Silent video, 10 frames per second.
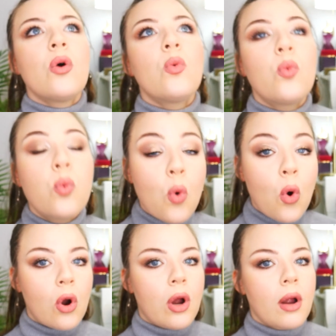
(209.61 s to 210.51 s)

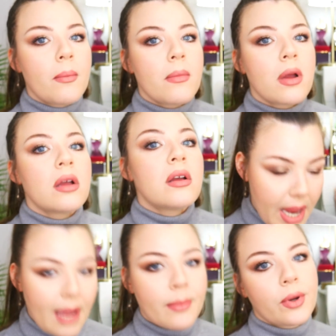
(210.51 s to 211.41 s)
warm
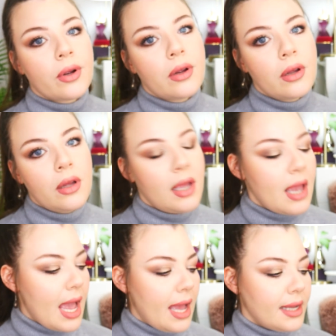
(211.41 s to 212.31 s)
amber.
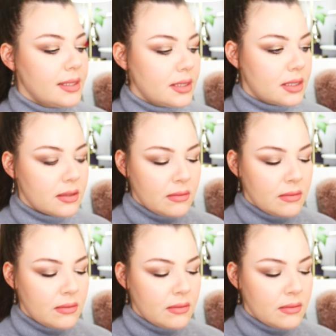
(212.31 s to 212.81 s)
And